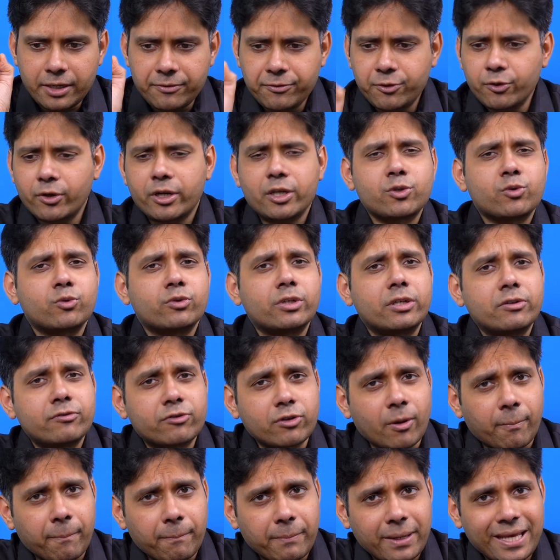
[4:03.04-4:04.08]
If you are a student
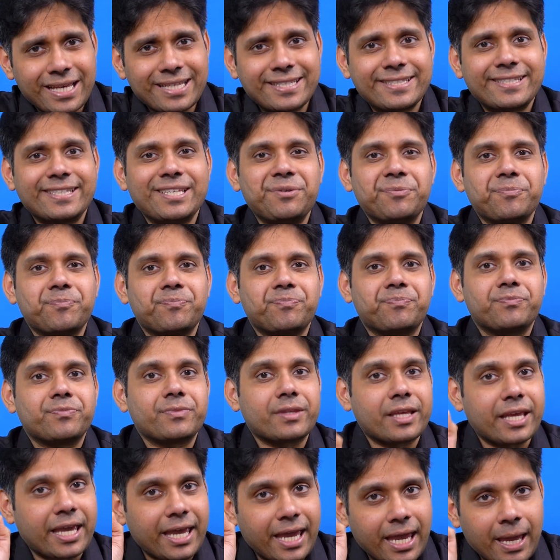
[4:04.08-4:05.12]
from BSc,
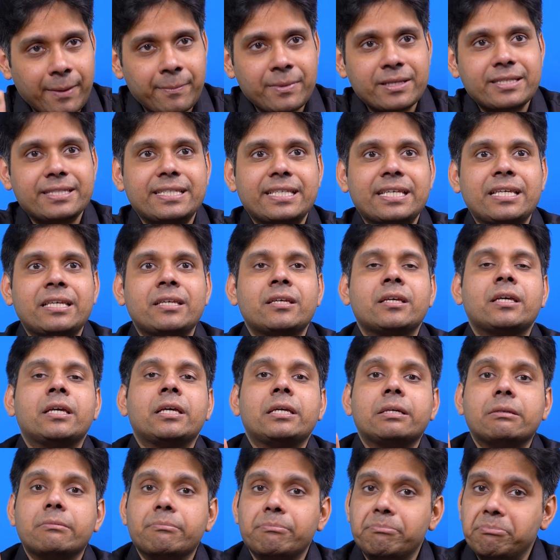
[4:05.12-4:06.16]
MSc,
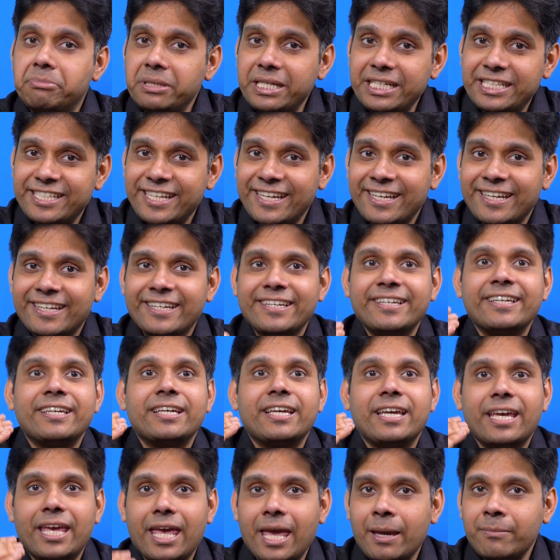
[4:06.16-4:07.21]
BTech,
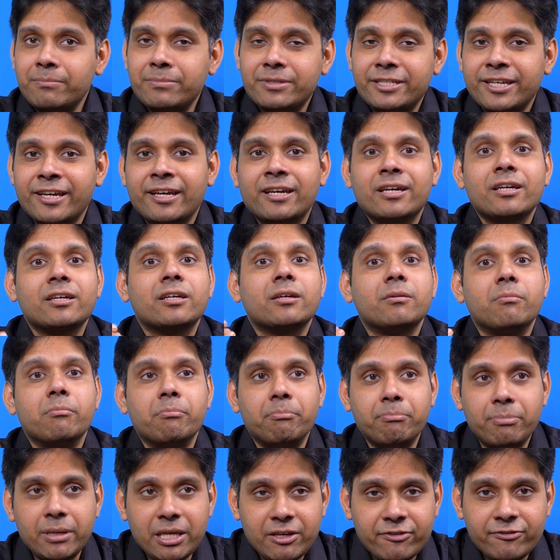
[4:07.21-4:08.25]
MTech,
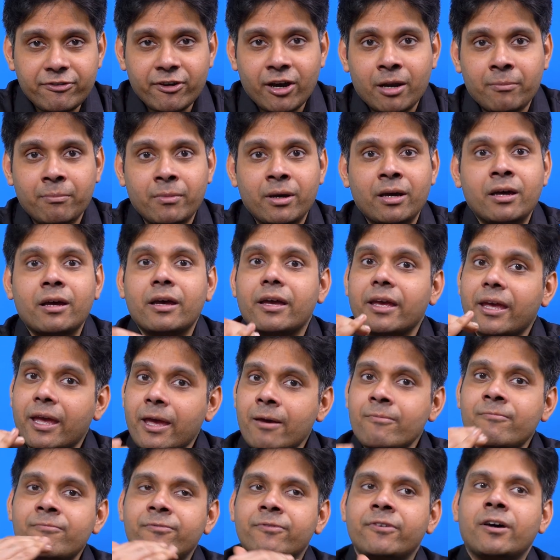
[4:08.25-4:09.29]
B-Pharma,
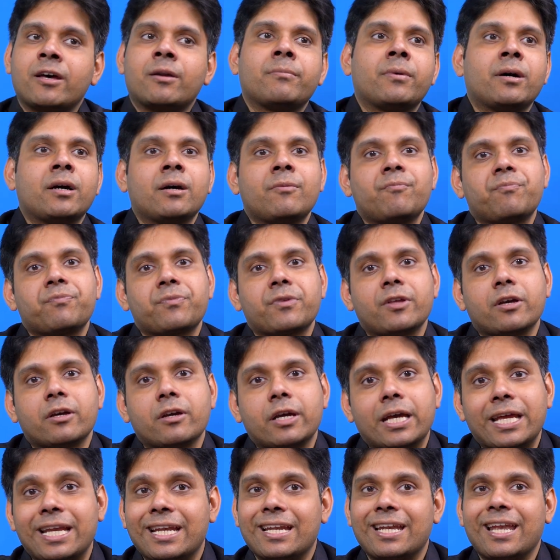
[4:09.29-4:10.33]
M-Pharma,
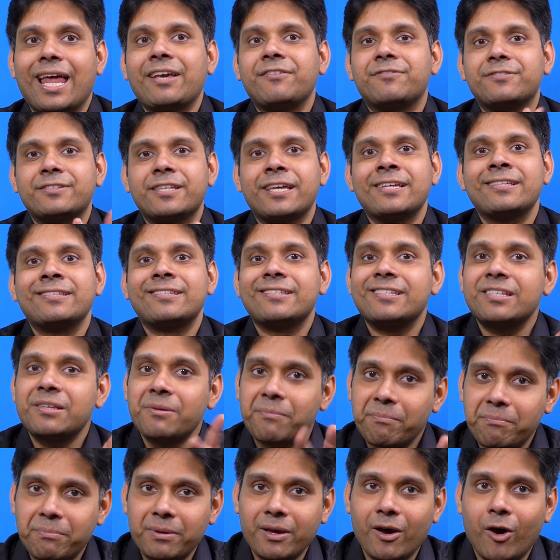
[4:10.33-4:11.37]
in life science,
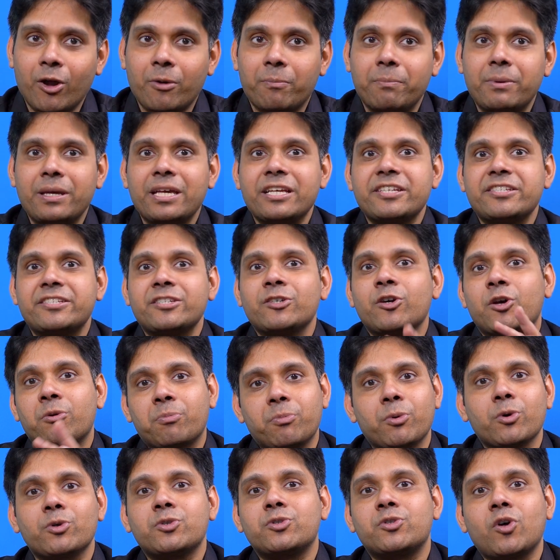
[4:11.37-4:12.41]
or PhD or
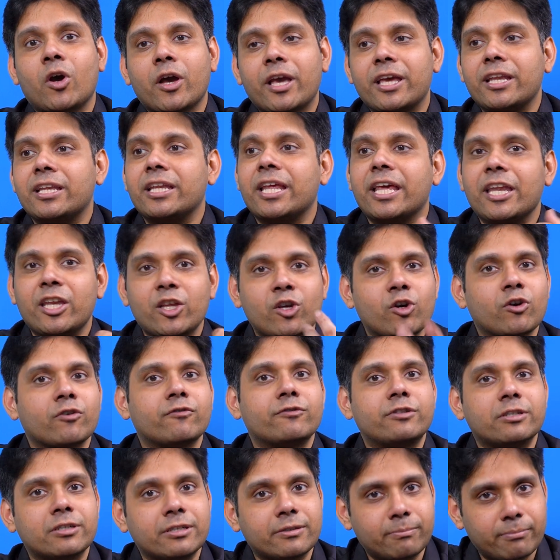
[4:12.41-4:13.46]
postdoc in any
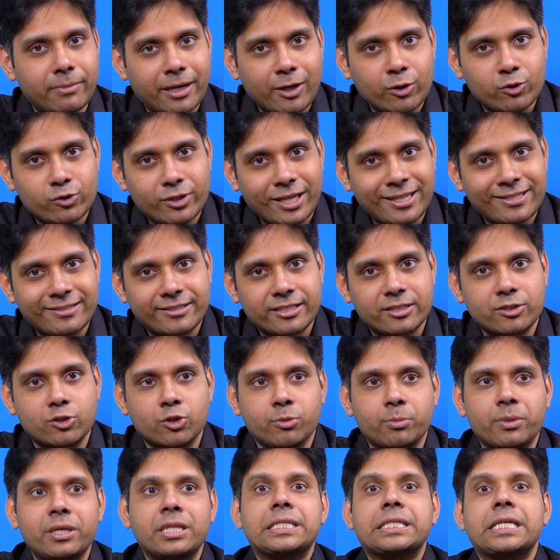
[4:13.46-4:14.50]
of the biosciences
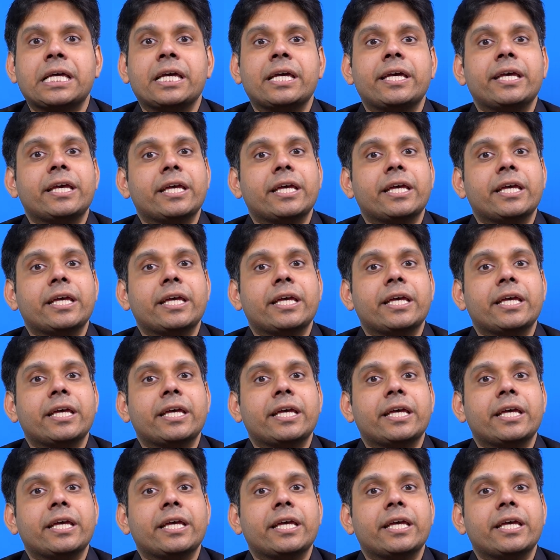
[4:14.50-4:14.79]
domains,